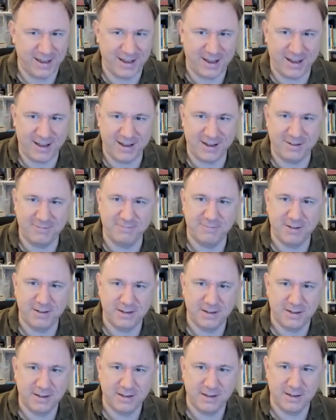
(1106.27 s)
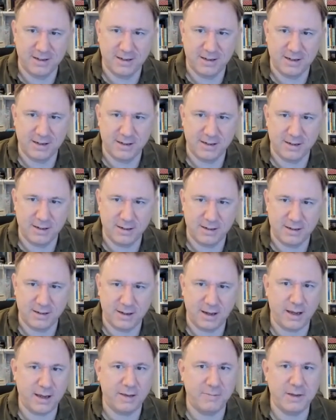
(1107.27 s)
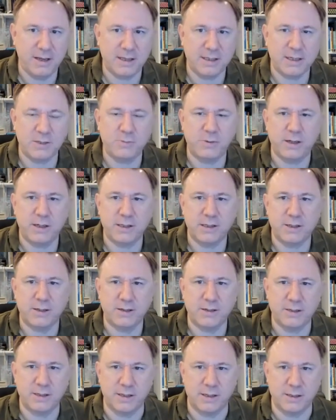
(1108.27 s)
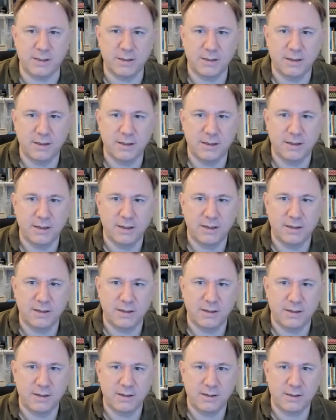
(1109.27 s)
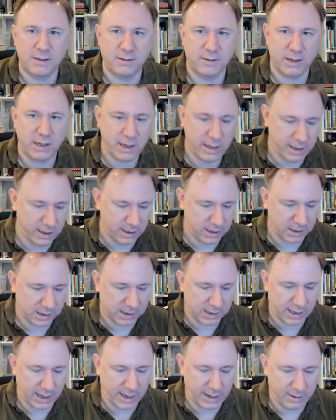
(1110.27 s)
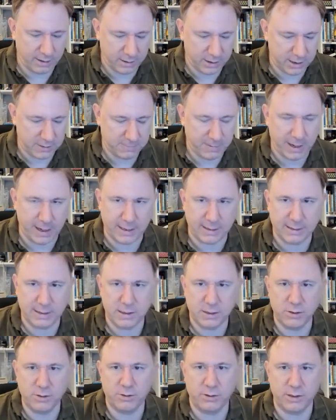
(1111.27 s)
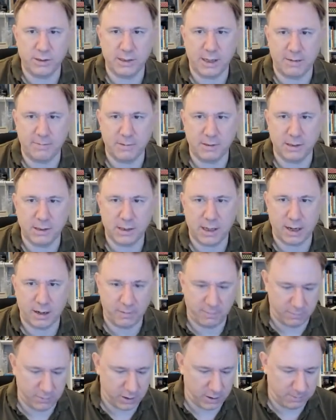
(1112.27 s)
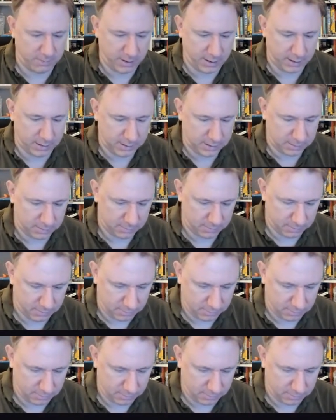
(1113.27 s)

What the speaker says: I mean, this is where I started. So clearly the scale of these pegs is not the same as the scale of my pegs.